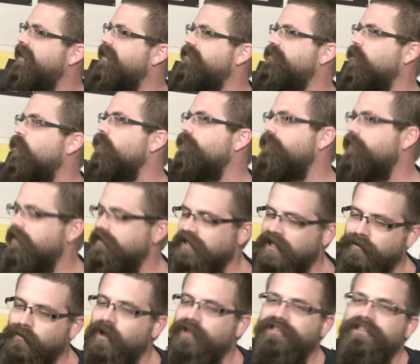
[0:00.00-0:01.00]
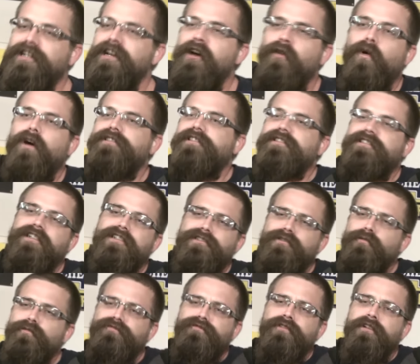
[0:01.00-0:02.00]
dead girlfriend. I, like, love that what, just
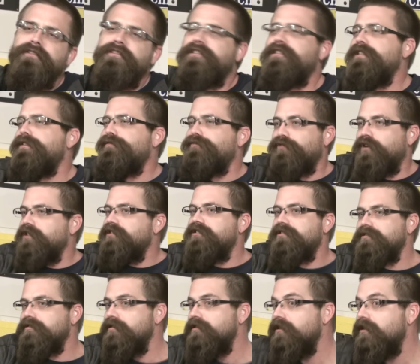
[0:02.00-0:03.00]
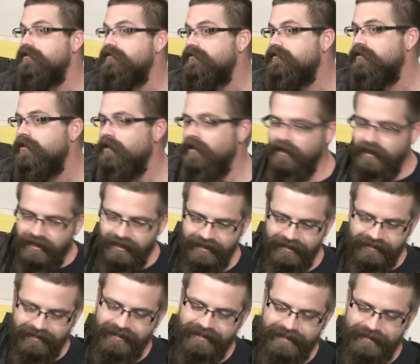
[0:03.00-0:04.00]
because she's fresher than us? You
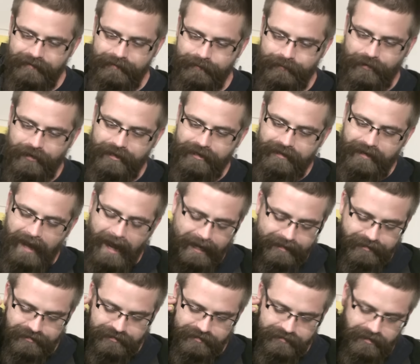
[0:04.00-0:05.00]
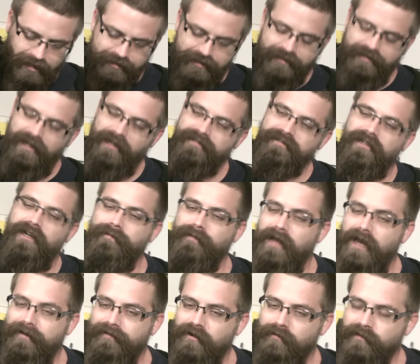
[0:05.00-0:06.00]
know, like, but I just, I could not stop
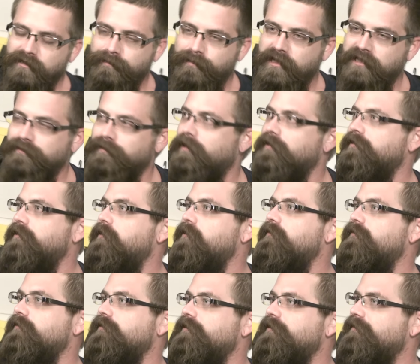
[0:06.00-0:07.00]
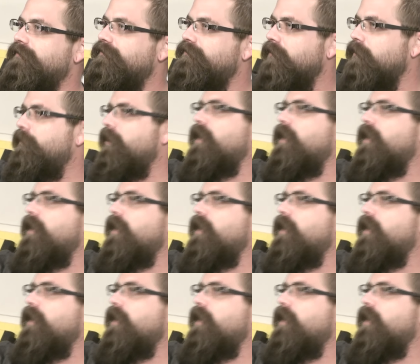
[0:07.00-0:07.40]
laughing. I almost pissed myself. And then from